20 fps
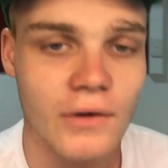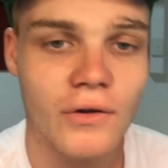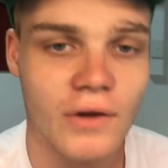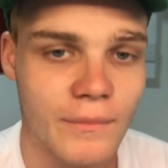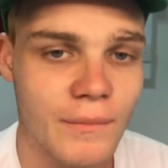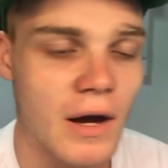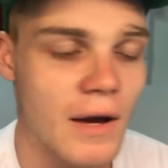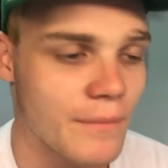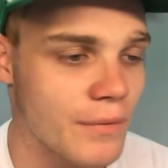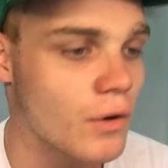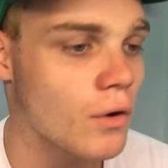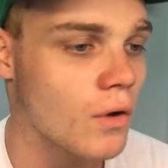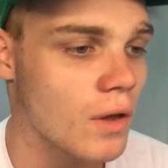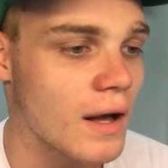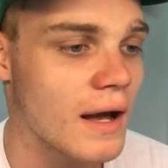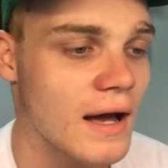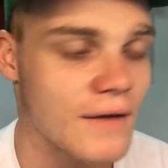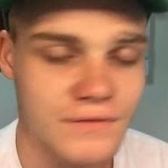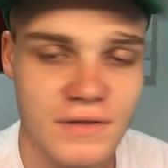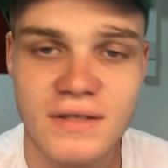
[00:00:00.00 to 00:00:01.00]
literally might be all
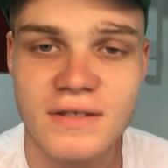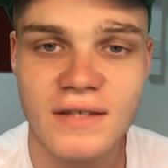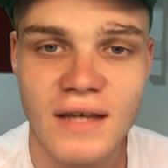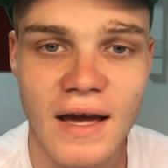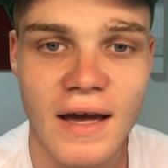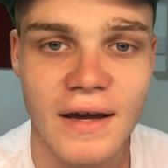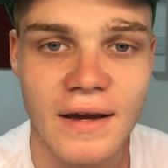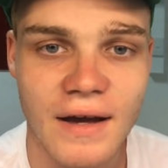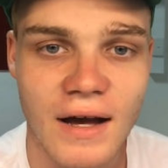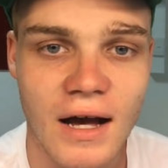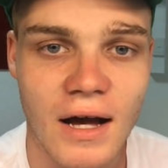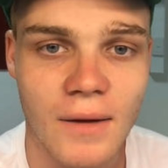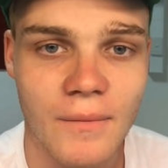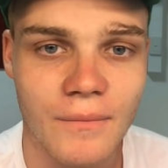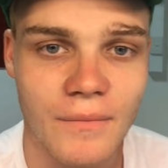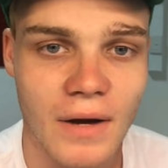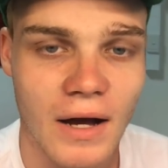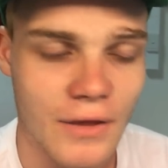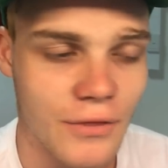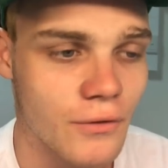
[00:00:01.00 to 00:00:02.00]
I have to say. I
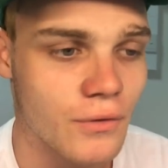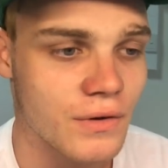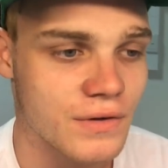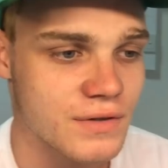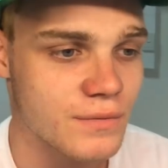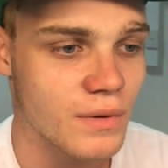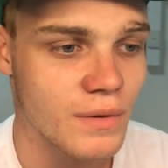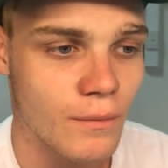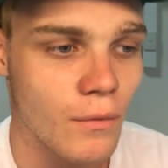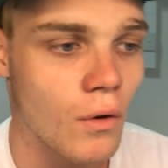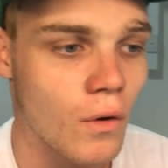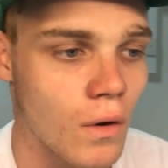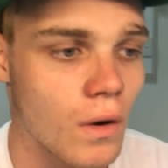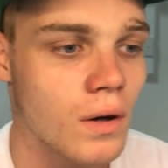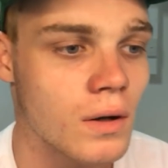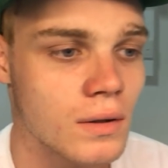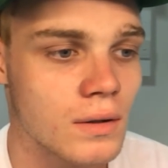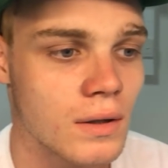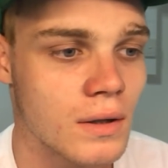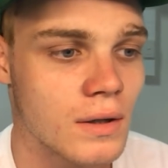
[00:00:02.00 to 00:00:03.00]
thought there was going to be
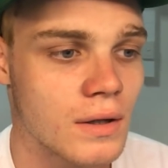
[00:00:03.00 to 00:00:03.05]
more